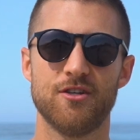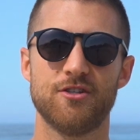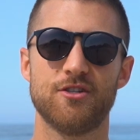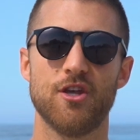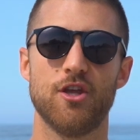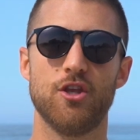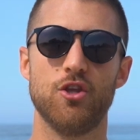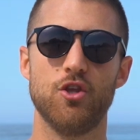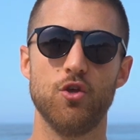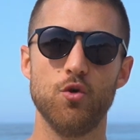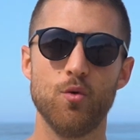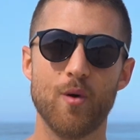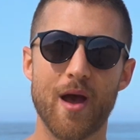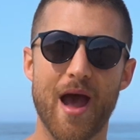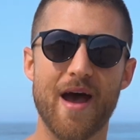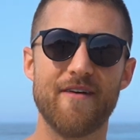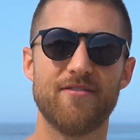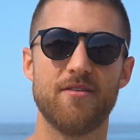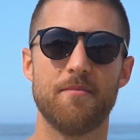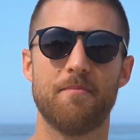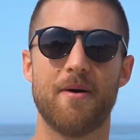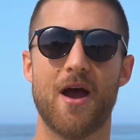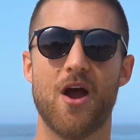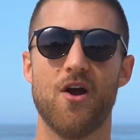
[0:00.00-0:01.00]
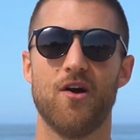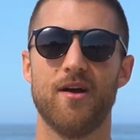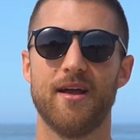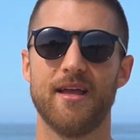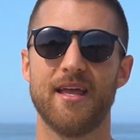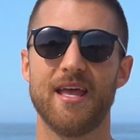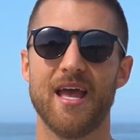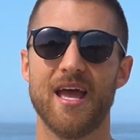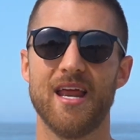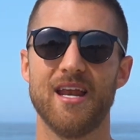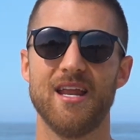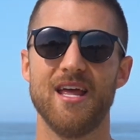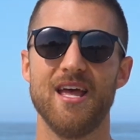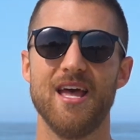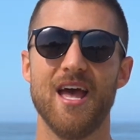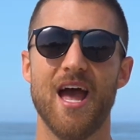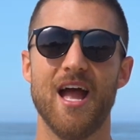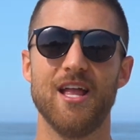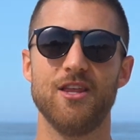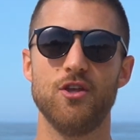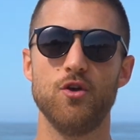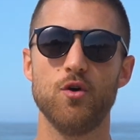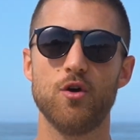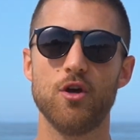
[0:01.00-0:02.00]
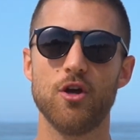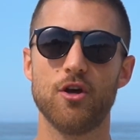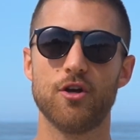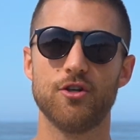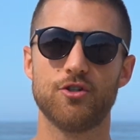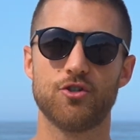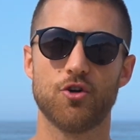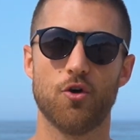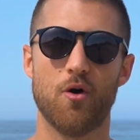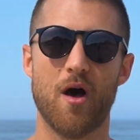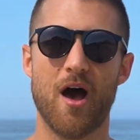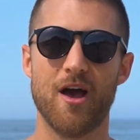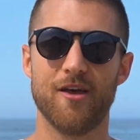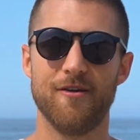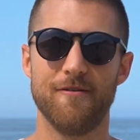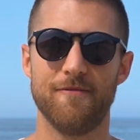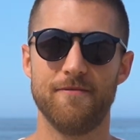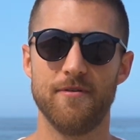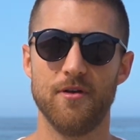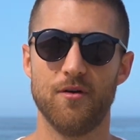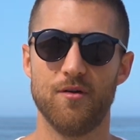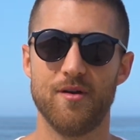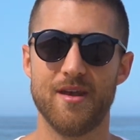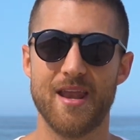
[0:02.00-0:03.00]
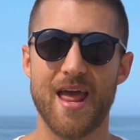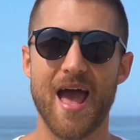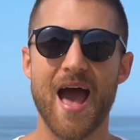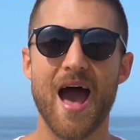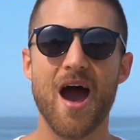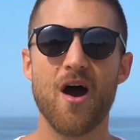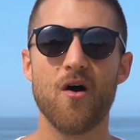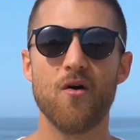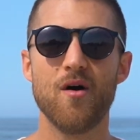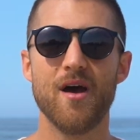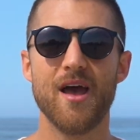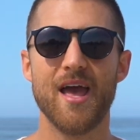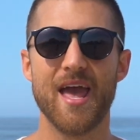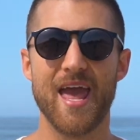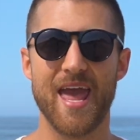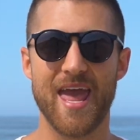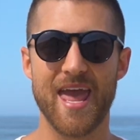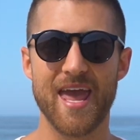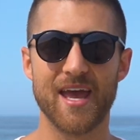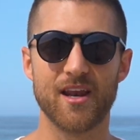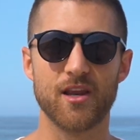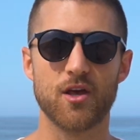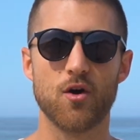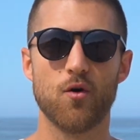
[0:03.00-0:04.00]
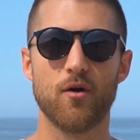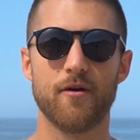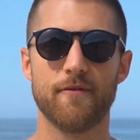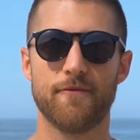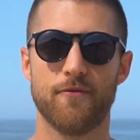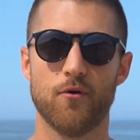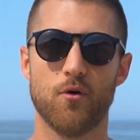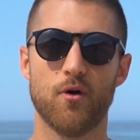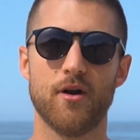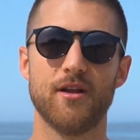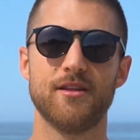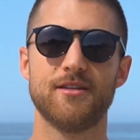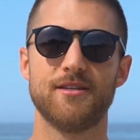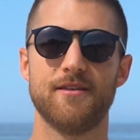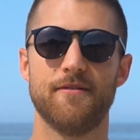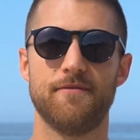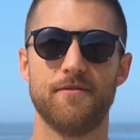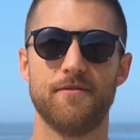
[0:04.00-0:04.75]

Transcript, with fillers: so you have the power again and you can control how you feel now and going forward into the